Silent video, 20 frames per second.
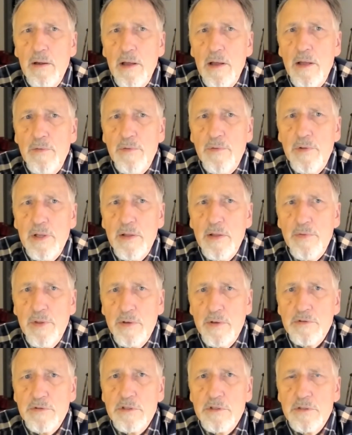And
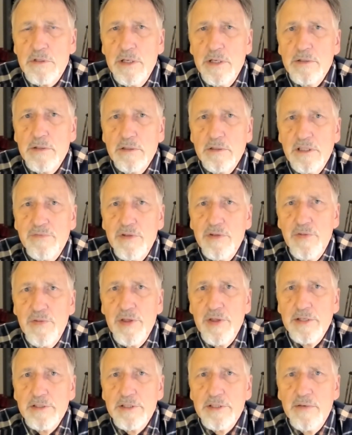those single living
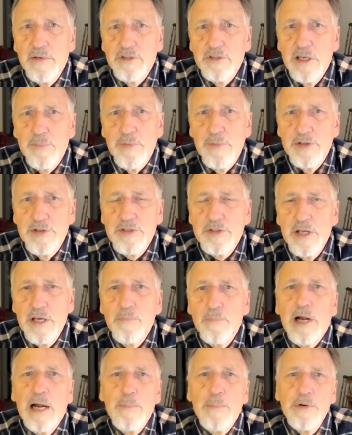things have some of the
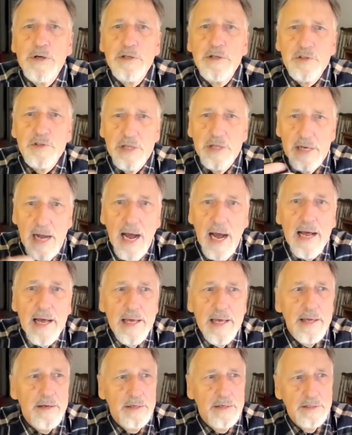same properties that
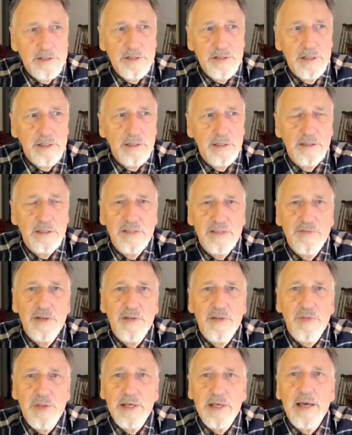a single
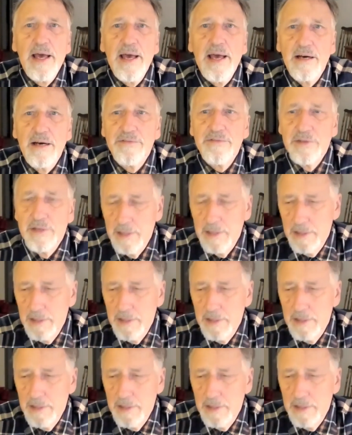living thing, have